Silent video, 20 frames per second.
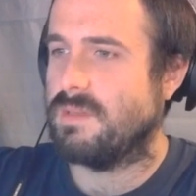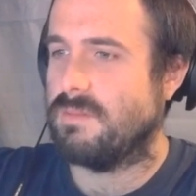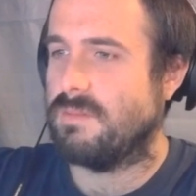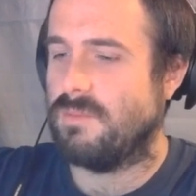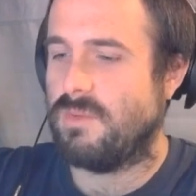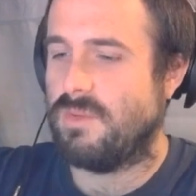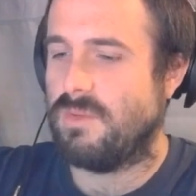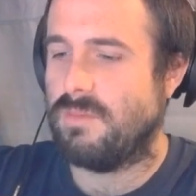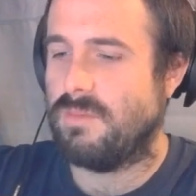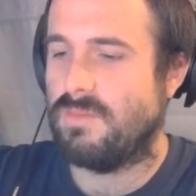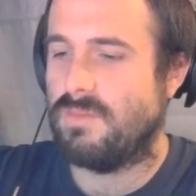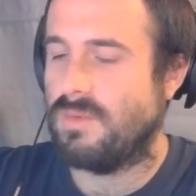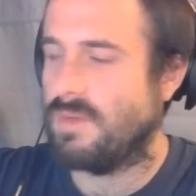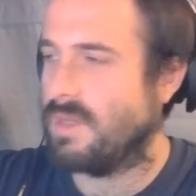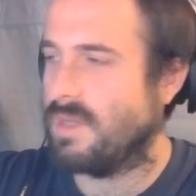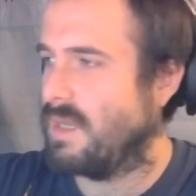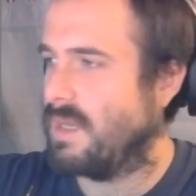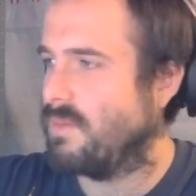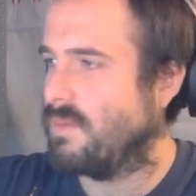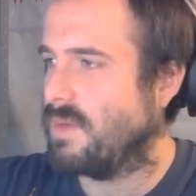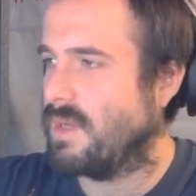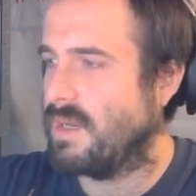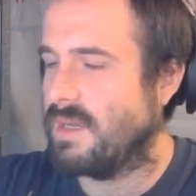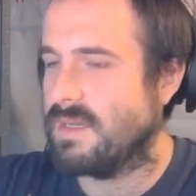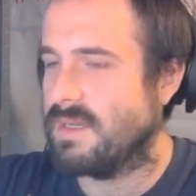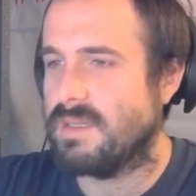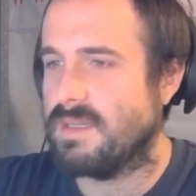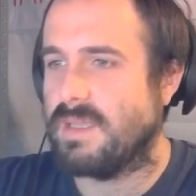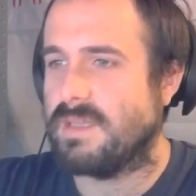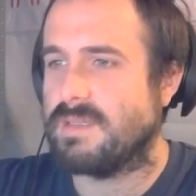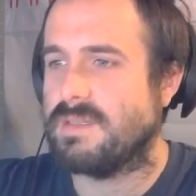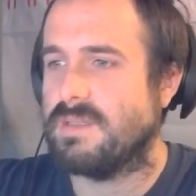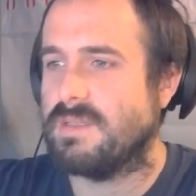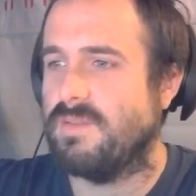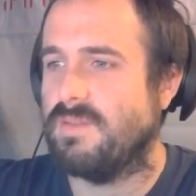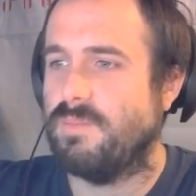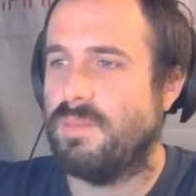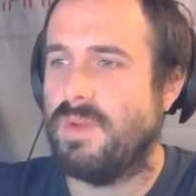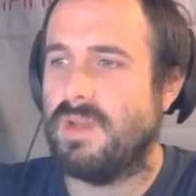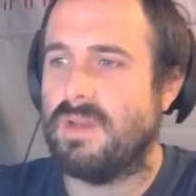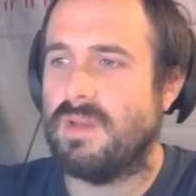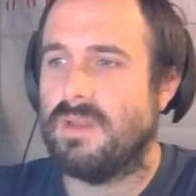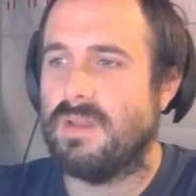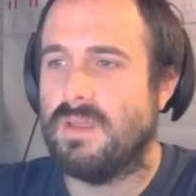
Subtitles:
we'll get into that stuff, but